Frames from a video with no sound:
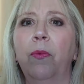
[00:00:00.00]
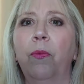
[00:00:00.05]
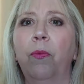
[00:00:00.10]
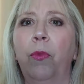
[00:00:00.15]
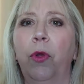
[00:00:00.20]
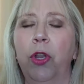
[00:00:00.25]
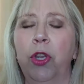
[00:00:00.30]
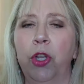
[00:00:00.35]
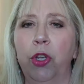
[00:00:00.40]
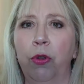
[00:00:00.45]

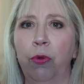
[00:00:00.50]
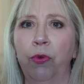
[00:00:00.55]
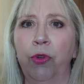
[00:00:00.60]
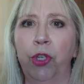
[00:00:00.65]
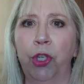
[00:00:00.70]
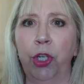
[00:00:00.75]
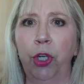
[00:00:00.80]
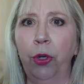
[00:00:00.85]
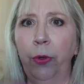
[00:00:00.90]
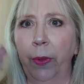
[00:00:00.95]
when you
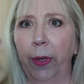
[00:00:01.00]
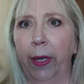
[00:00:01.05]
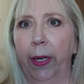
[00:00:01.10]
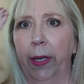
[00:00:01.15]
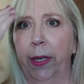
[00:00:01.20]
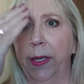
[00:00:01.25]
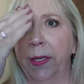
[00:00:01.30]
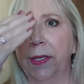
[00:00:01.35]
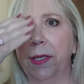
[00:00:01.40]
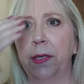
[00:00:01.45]
do
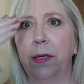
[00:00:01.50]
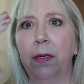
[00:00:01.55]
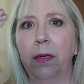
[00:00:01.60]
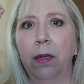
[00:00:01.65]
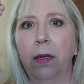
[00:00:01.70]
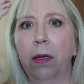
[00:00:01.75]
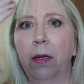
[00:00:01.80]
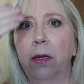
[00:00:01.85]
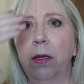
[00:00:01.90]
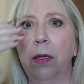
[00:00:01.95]
it,
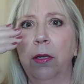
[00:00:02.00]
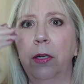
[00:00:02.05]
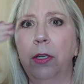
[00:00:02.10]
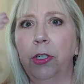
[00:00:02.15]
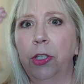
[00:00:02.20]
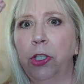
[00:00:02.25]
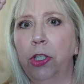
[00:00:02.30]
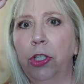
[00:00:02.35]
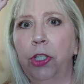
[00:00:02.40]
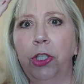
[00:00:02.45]

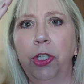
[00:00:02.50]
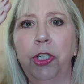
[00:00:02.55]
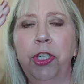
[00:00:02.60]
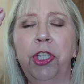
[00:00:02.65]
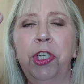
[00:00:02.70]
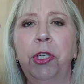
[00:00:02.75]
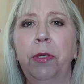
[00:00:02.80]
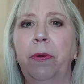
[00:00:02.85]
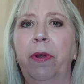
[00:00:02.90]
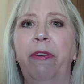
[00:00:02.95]

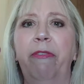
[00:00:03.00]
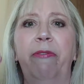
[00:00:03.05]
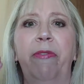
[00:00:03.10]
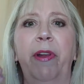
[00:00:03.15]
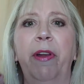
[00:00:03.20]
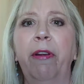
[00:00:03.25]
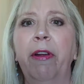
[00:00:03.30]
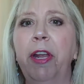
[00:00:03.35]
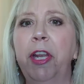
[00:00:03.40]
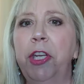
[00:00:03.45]
just do it
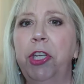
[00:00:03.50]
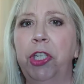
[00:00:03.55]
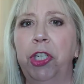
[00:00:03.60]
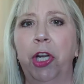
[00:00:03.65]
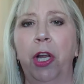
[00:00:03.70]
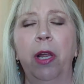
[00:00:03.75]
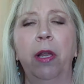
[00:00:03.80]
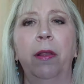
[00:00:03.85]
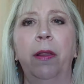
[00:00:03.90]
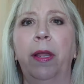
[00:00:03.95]
very
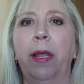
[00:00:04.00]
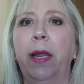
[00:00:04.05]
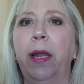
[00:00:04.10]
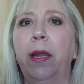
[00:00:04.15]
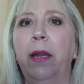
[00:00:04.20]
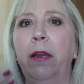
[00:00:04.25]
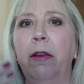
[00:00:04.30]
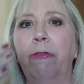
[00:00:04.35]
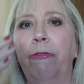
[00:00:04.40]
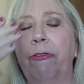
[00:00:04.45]

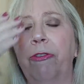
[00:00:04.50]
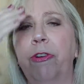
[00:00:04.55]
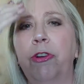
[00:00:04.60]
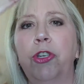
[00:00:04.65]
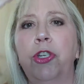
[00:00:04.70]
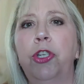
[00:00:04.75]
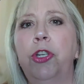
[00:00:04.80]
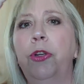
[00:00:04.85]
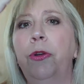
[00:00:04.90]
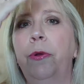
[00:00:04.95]
gently for
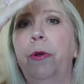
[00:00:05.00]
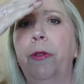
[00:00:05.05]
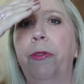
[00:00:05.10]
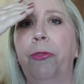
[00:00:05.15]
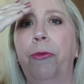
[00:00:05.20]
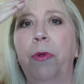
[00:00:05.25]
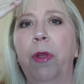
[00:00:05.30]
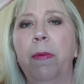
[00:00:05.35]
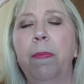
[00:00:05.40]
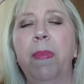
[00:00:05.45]
2 to
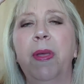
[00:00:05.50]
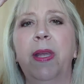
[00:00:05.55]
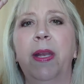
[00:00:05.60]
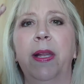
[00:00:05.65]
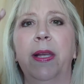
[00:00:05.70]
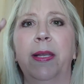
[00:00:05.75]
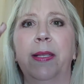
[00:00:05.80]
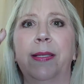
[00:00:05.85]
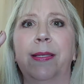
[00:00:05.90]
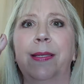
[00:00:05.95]
3
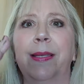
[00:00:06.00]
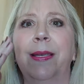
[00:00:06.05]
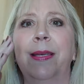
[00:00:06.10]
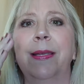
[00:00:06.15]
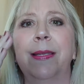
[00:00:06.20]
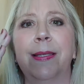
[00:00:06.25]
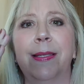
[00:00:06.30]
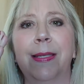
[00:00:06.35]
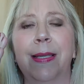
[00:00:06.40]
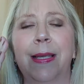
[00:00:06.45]
minutes.
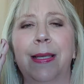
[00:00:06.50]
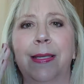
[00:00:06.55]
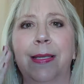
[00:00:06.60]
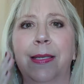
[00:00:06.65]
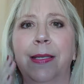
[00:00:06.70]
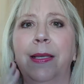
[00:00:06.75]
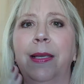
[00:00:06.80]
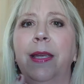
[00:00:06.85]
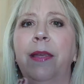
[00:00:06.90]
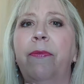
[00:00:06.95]
It
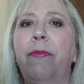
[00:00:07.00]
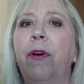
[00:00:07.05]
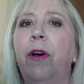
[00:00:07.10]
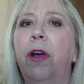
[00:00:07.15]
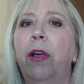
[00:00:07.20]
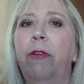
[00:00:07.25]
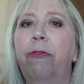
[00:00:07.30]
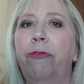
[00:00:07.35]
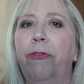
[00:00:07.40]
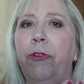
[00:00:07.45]
says leave
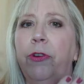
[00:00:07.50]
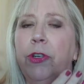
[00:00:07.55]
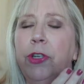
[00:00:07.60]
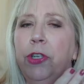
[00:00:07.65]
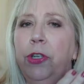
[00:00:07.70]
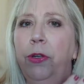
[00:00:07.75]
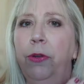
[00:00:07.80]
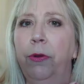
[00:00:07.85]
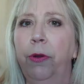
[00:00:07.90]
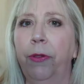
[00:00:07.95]
on for
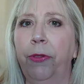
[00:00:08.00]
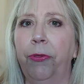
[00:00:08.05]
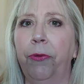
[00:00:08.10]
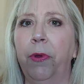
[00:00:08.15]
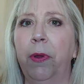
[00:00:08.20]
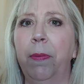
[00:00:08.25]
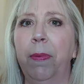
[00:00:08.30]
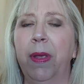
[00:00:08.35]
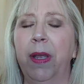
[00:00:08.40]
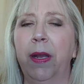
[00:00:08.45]
2 to
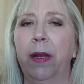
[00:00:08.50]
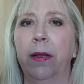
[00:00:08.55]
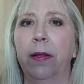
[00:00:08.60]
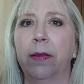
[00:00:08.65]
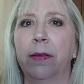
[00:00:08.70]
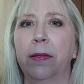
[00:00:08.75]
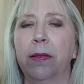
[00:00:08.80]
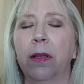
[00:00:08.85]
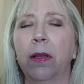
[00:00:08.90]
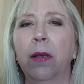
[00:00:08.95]
3
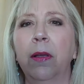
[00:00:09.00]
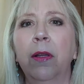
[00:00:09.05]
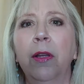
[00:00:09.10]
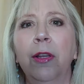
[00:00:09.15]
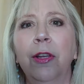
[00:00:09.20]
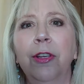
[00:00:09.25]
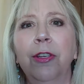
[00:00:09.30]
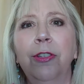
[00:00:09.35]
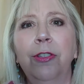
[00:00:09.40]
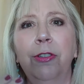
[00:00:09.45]
minutes.
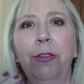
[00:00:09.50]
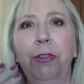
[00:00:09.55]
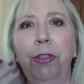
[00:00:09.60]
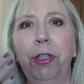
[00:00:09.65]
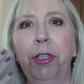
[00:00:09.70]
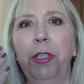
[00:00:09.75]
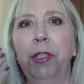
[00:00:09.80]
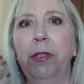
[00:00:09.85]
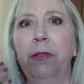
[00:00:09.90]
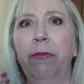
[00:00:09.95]
So
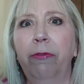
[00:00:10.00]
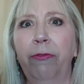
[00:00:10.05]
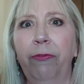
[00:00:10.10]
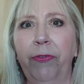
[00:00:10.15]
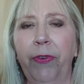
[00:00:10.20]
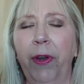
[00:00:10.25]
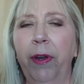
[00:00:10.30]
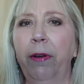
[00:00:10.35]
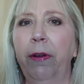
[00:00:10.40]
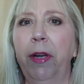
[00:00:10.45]
just
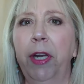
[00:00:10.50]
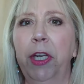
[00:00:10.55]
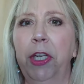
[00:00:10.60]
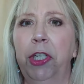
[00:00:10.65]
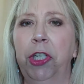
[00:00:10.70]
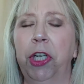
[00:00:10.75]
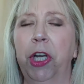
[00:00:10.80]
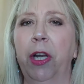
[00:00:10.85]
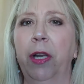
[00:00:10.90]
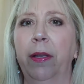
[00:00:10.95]
very
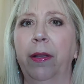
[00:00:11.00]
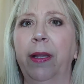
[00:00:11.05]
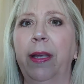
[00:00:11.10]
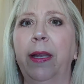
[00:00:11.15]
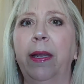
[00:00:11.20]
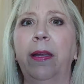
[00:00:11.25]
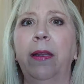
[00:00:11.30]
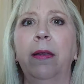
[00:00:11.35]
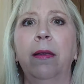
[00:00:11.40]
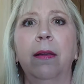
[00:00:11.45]

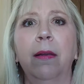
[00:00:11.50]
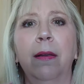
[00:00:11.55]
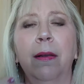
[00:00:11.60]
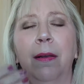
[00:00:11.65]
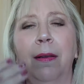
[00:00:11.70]
gently,